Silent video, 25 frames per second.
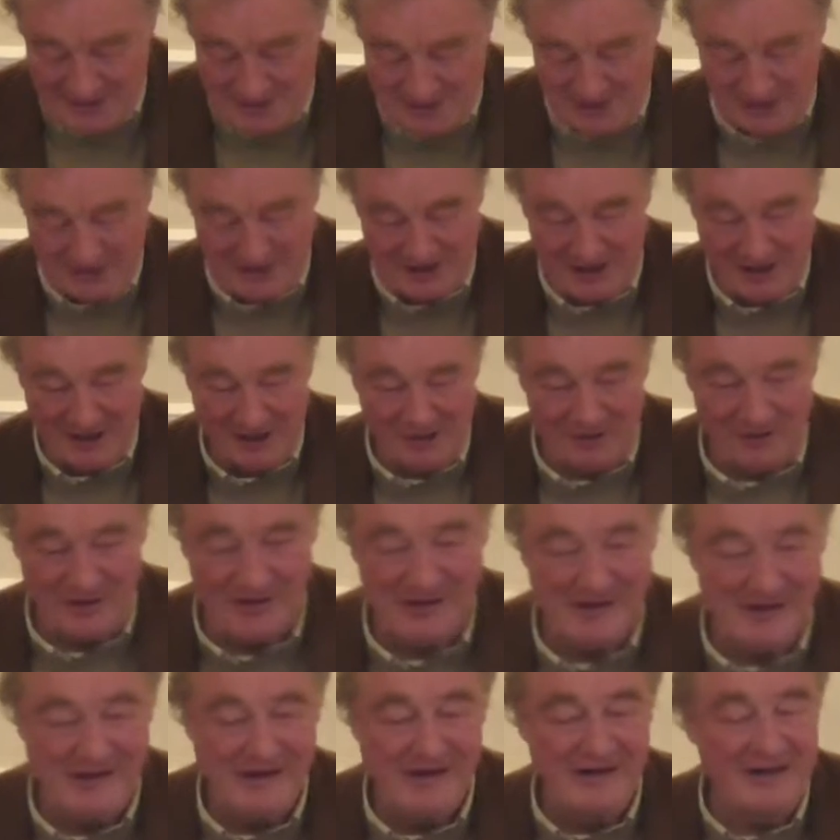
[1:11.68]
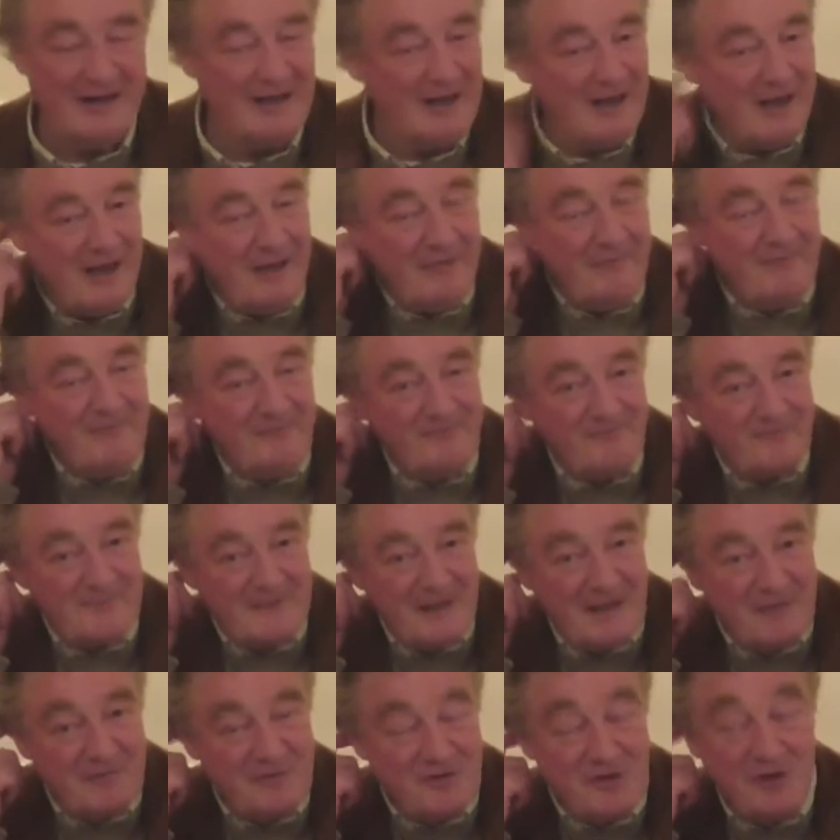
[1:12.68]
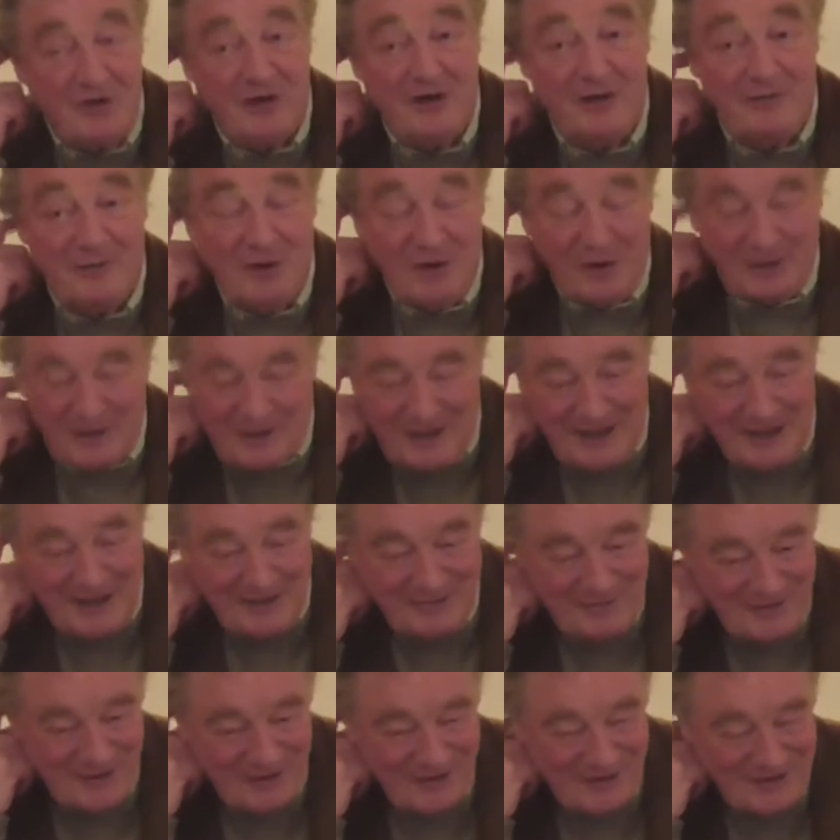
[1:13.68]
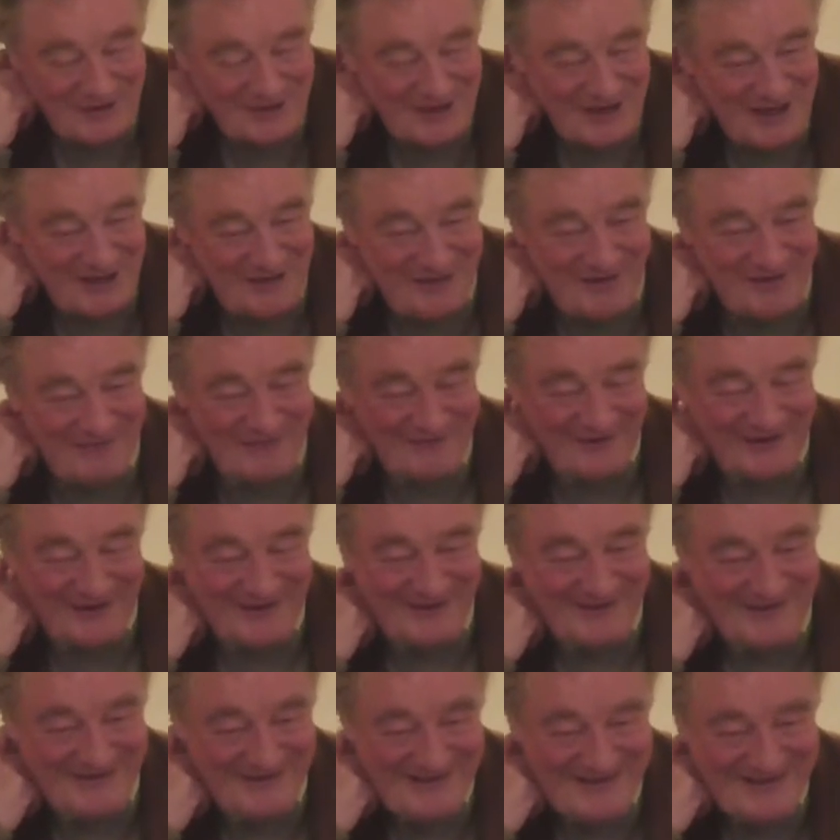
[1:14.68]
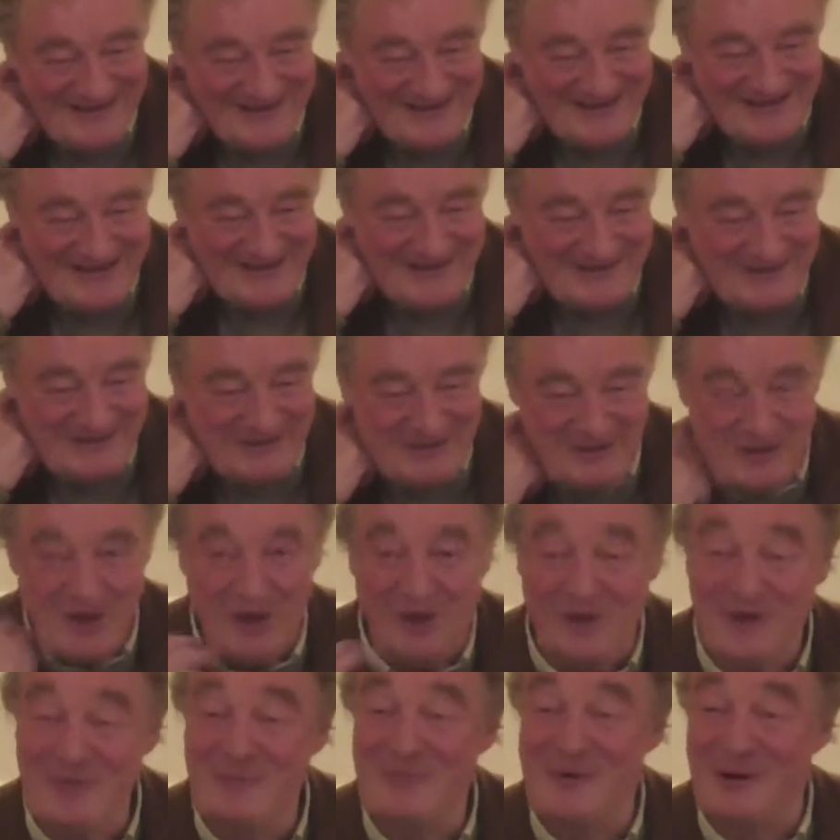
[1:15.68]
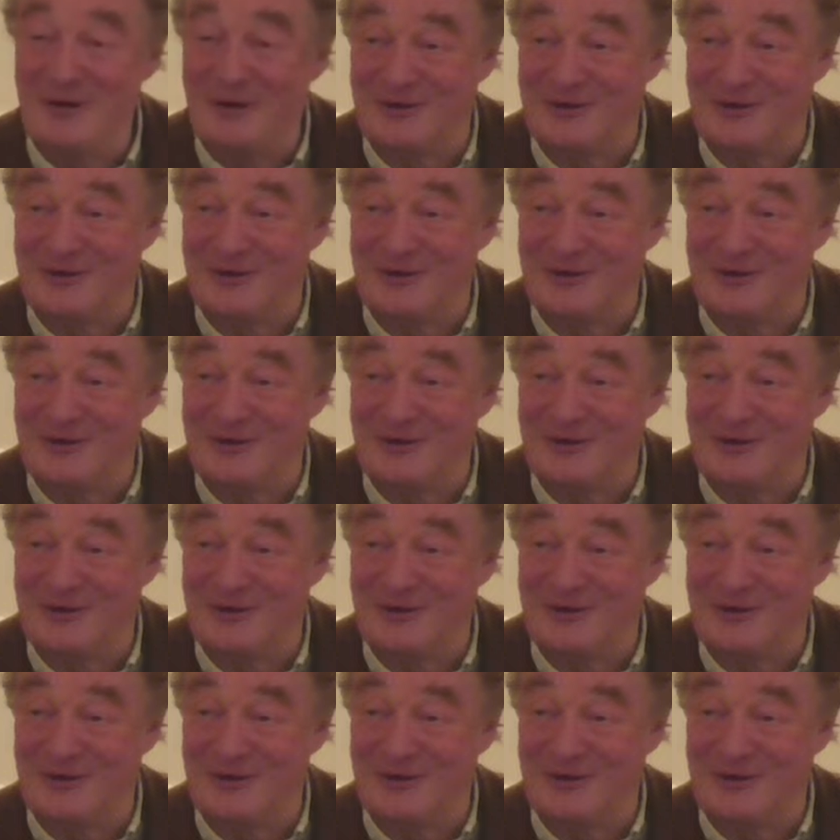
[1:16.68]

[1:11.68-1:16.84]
bending down. I'm sorry I'm not Kate Moss, however, not